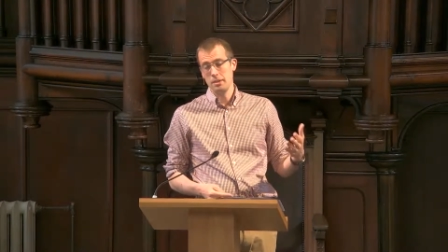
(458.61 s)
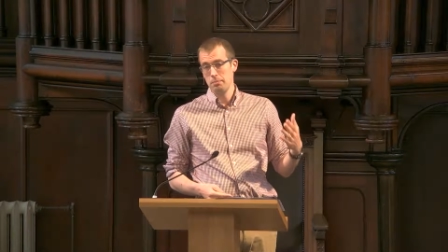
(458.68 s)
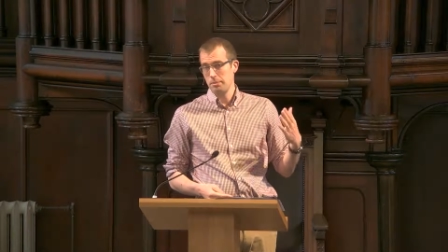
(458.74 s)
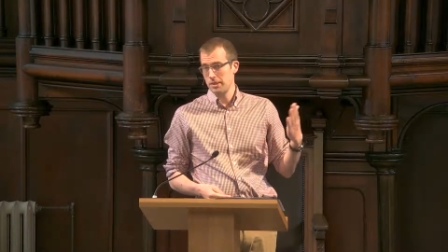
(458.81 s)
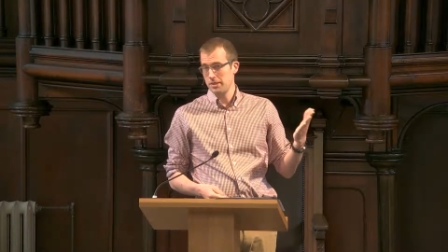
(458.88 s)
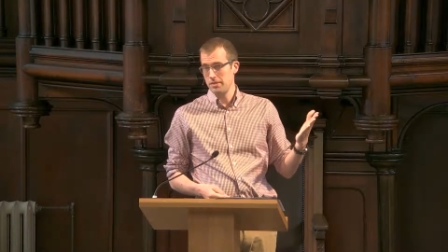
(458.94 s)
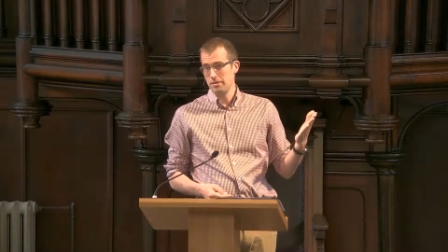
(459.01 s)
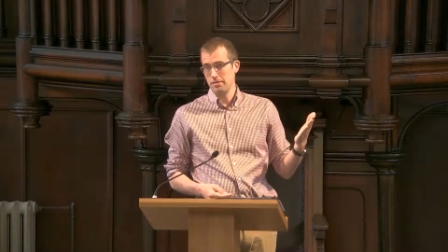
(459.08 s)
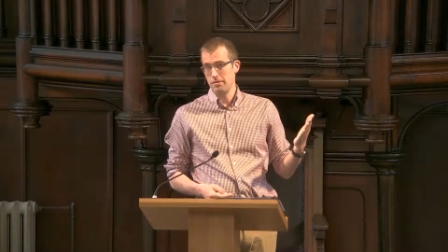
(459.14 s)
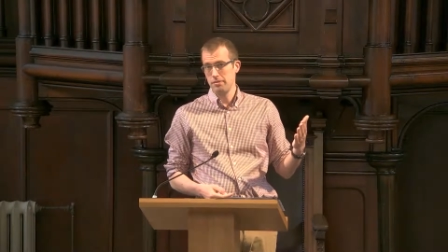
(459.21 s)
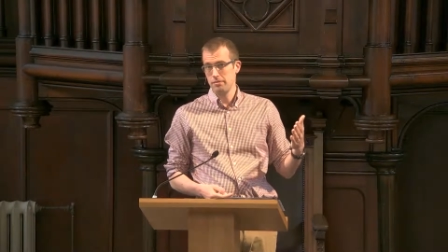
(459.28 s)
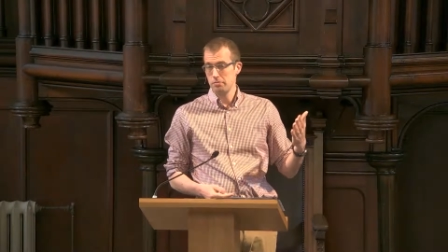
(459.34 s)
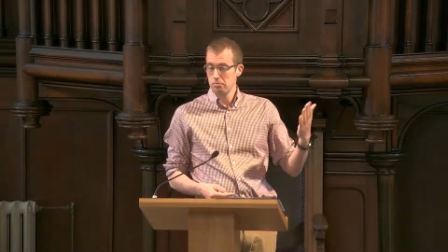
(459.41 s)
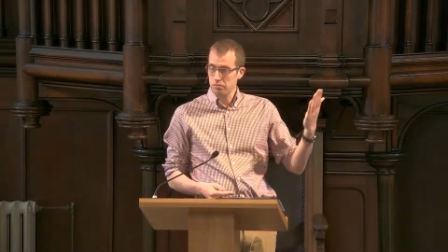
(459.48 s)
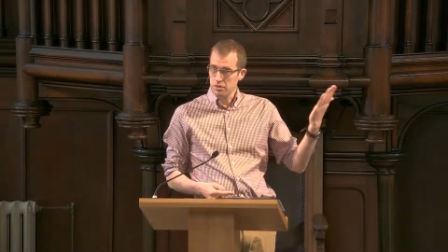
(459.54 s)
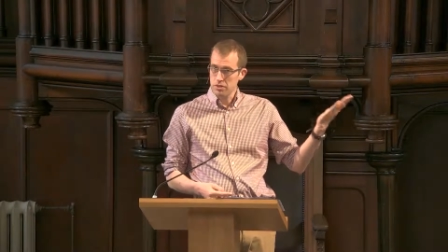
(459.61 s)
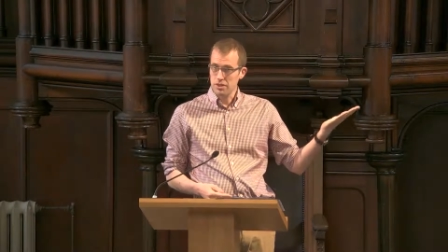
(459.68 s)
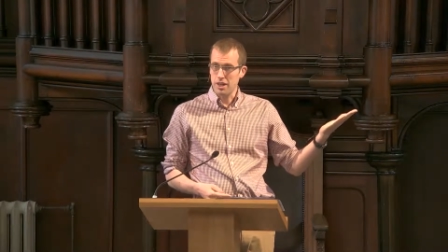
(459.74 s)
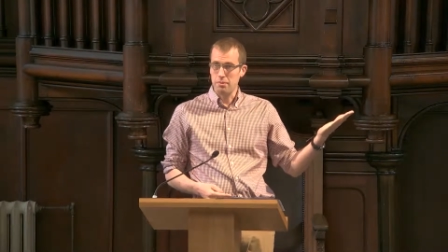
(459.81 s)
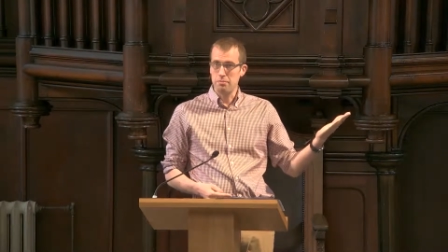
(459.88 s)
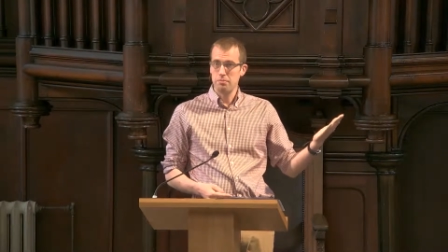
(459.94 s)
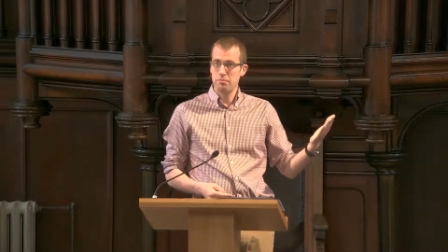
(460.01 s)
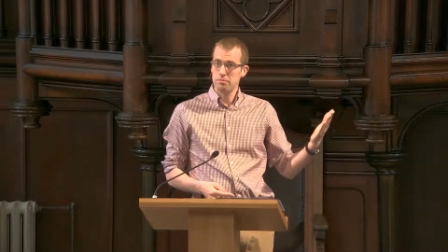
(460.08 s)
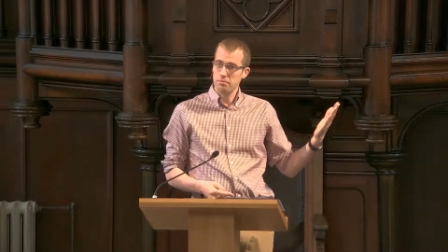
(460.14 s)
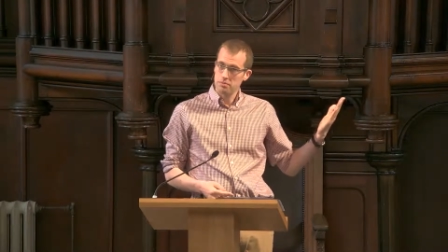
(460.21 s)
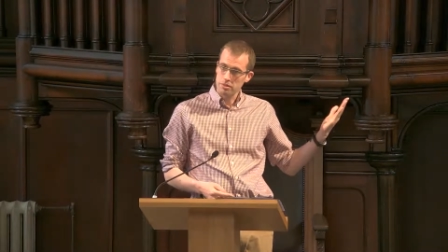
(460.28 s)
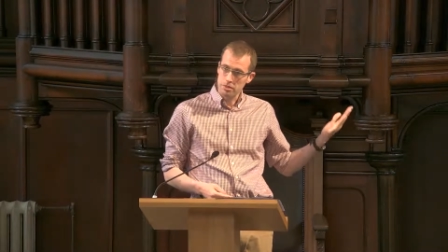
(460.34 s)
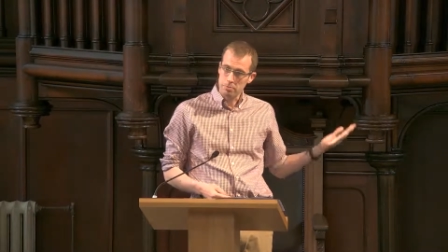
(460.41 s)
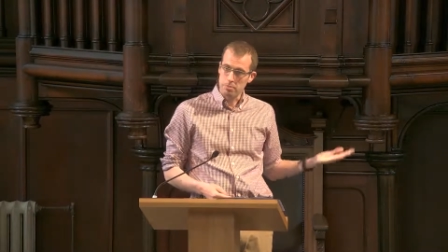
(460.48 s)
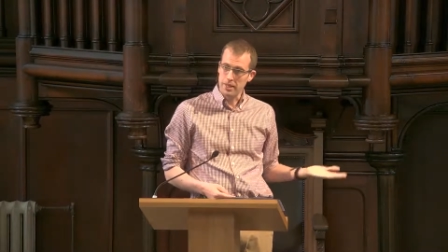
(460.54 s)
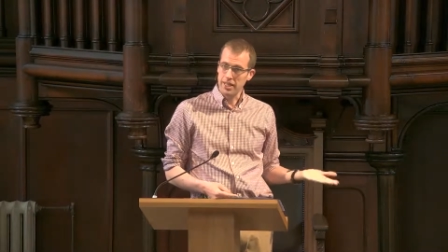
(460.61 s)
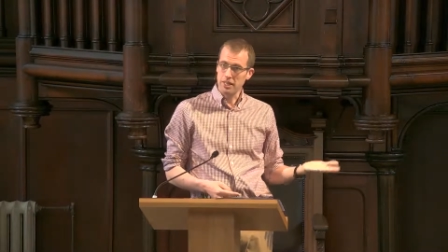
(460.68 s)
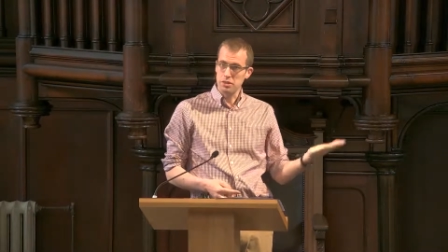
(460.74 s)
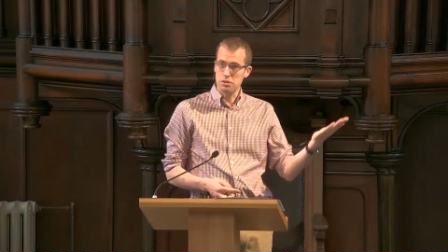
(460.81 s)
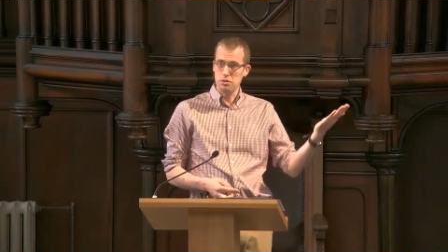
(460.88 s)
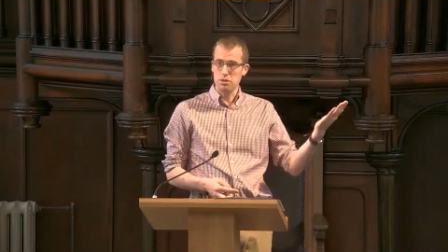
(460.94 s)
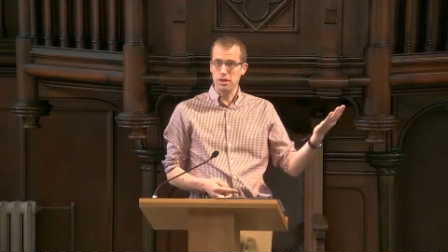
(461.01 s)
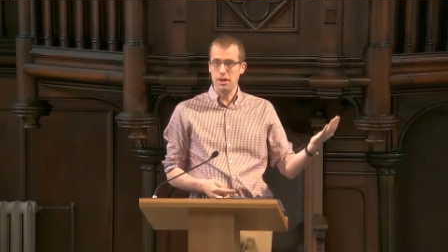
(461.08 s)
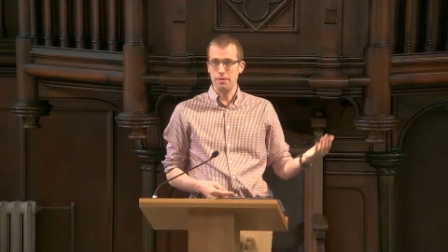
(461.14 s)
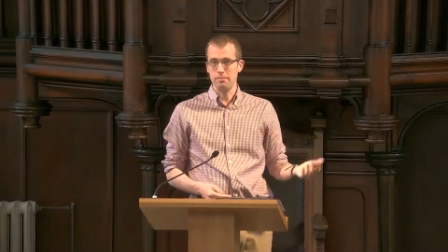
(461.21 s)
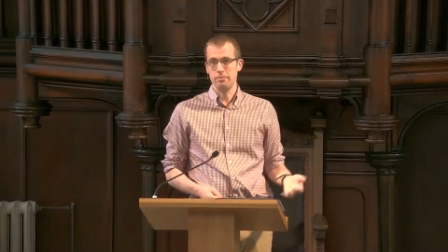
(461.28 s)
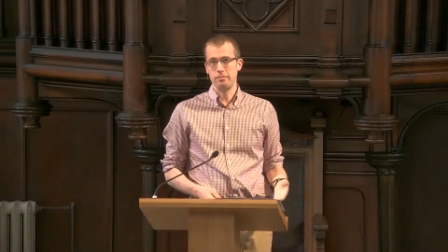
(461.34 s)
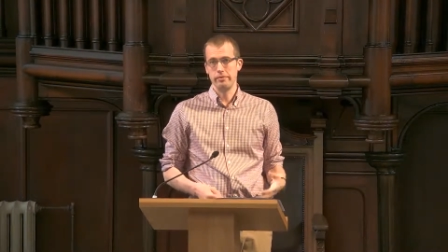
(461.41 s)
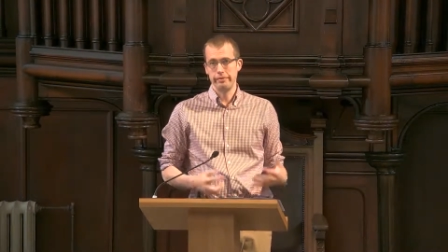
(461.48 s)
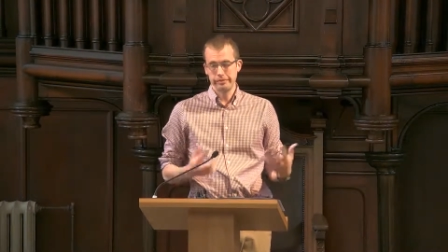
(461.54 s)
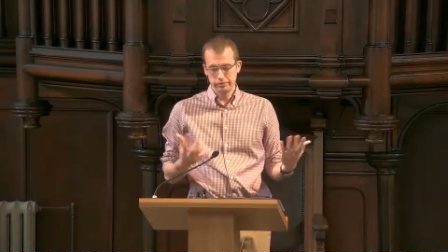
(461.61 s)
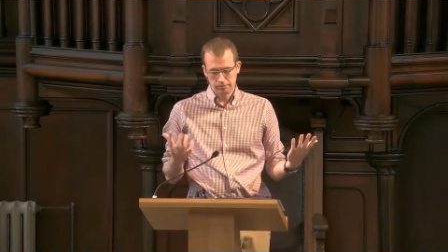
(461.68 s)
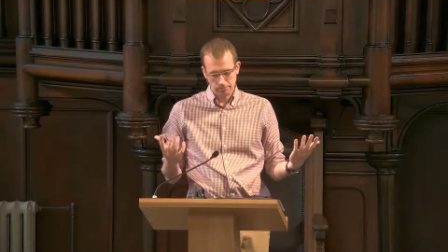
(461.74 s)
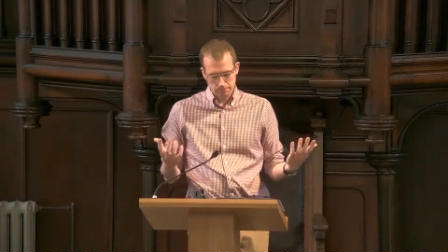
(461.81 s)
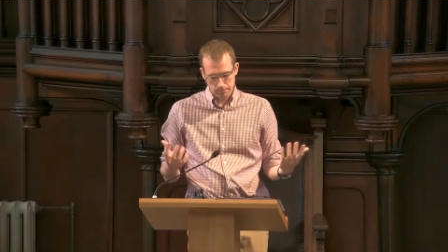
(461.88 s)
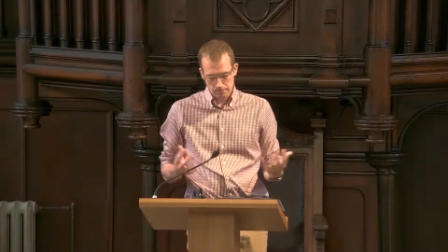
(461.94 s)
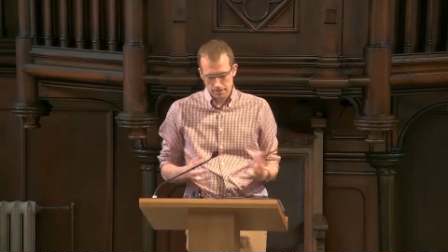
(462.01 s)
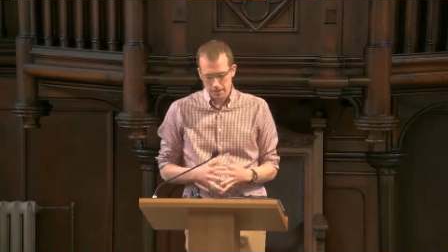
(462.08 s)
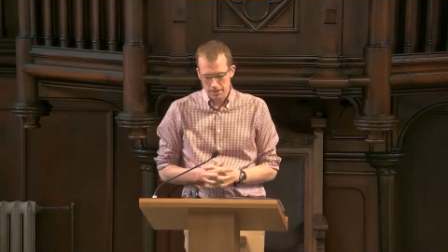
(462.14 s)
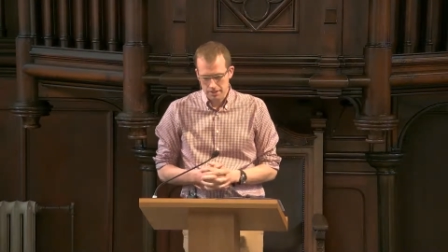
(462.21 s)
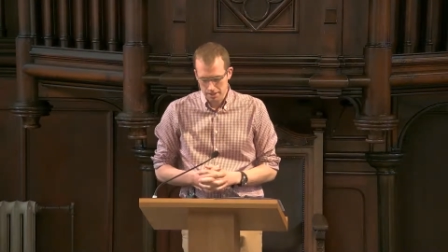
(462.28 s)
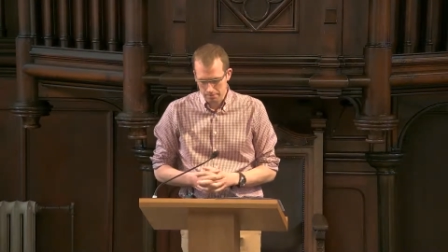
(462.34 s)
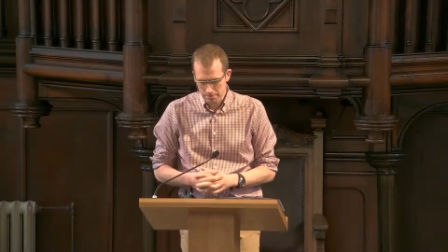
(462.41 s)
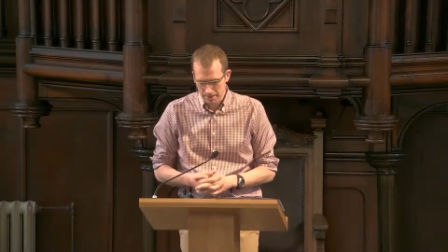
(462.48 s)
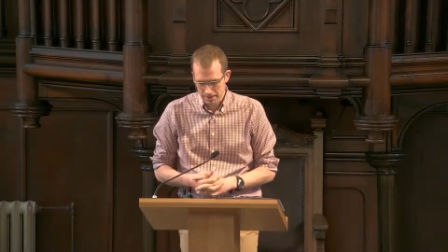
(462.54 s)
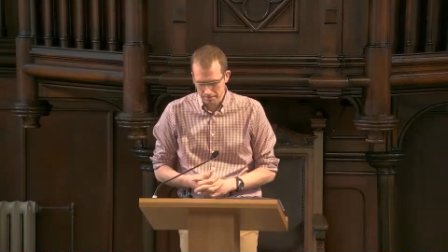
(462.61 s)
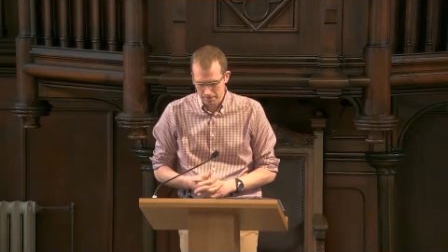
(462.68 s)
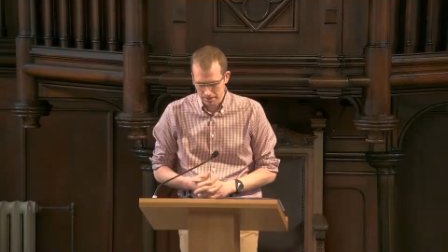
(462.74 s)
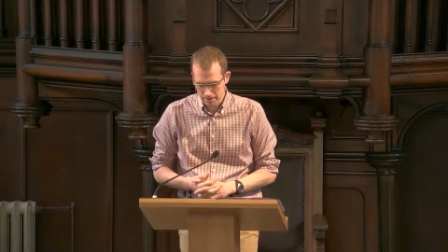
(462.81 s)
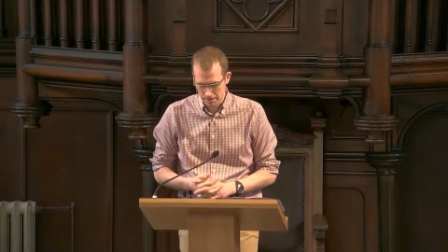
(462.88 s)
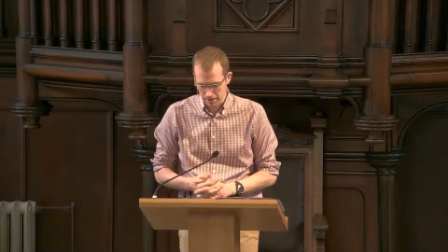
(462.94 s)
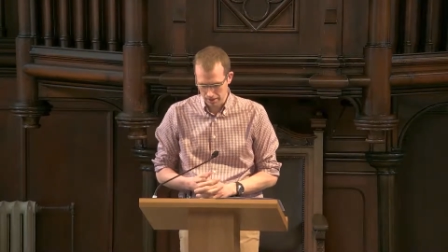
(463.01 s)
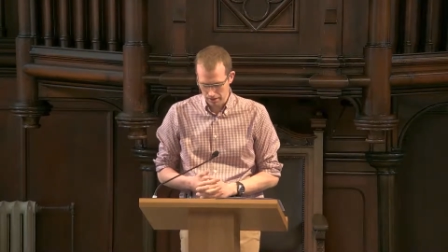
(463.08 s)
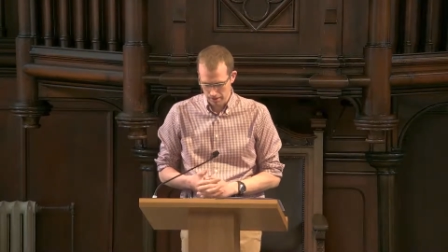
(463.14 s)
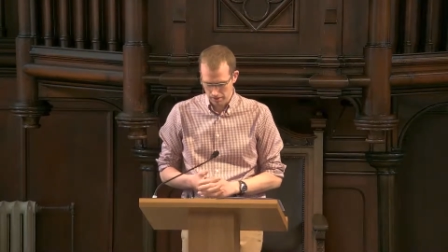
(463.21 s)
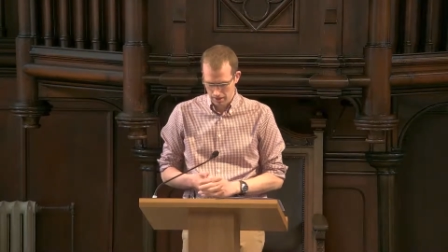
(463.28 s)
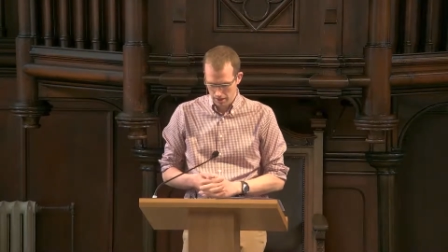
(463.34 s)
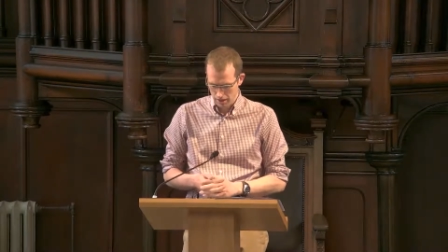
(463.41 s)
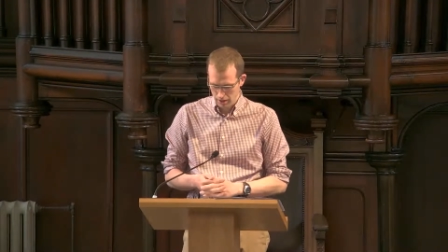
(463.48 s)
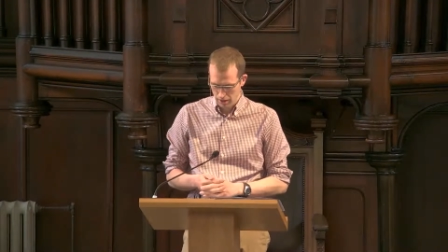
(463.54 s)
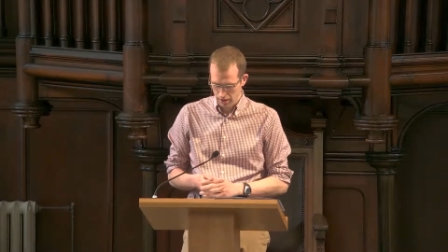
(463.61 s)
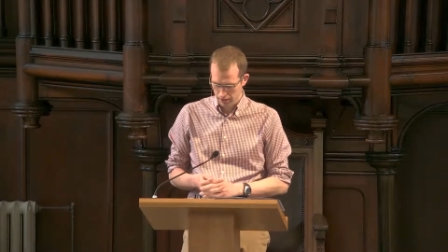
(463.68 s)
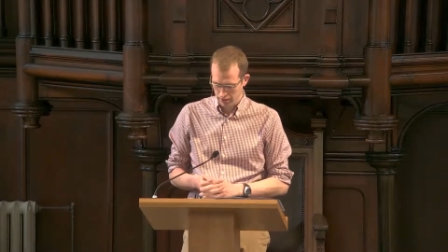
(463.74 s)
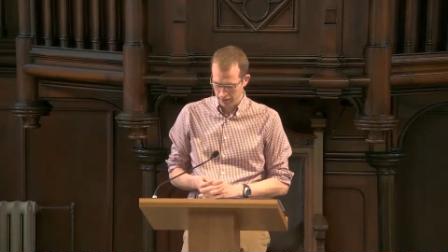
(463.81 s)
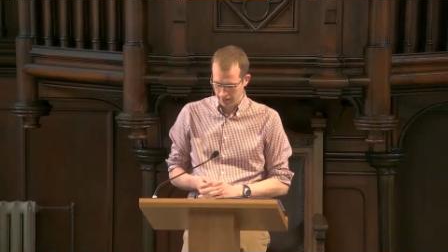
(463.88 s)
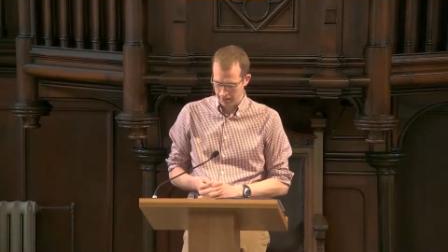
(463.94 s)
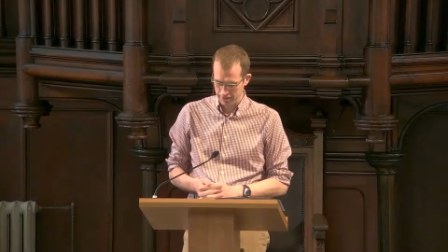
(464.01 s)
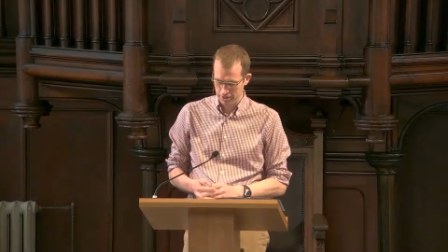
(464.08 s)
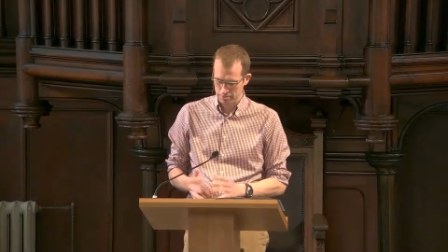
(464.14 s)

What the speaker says: But for some, the breaks do come. Sometimes it's out of our hands.